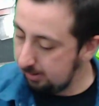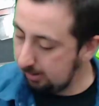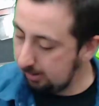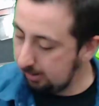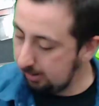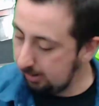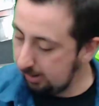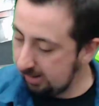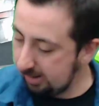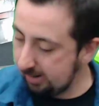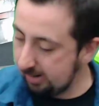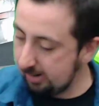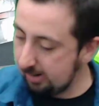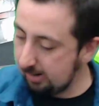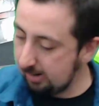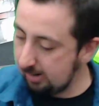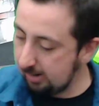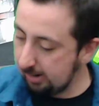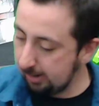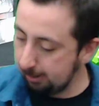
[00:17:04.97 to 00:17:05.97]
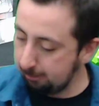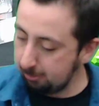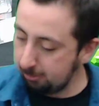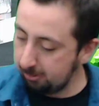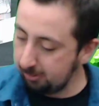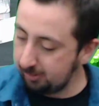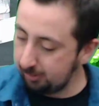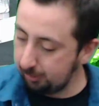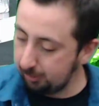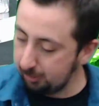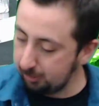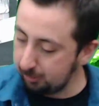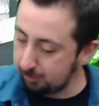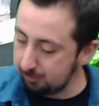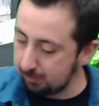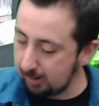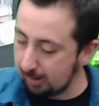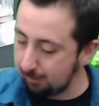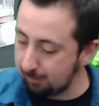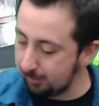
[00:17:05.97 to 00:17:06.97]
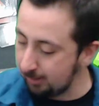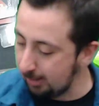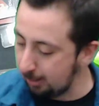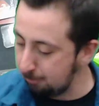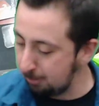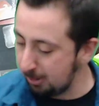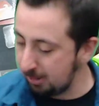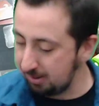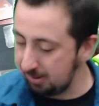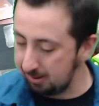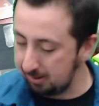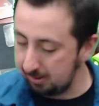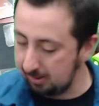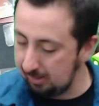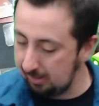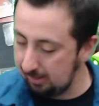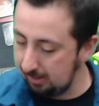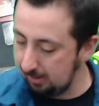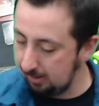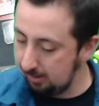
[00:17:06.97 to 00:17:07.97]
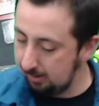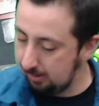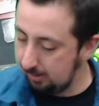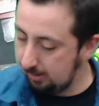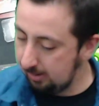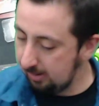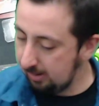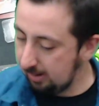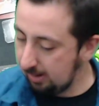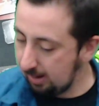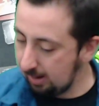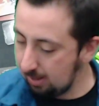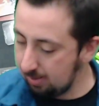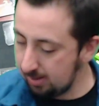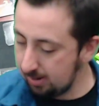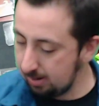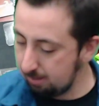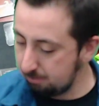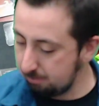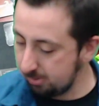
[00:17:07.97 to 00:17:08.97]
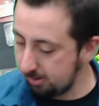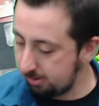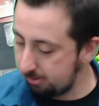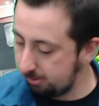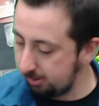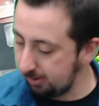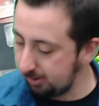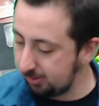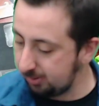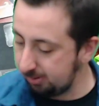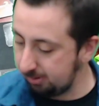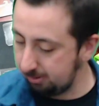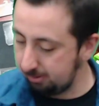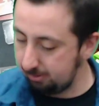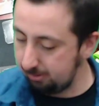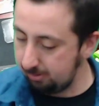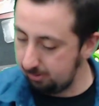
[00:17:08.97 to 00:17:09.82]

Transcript: I'm going to use revive to help heal, and then we're going to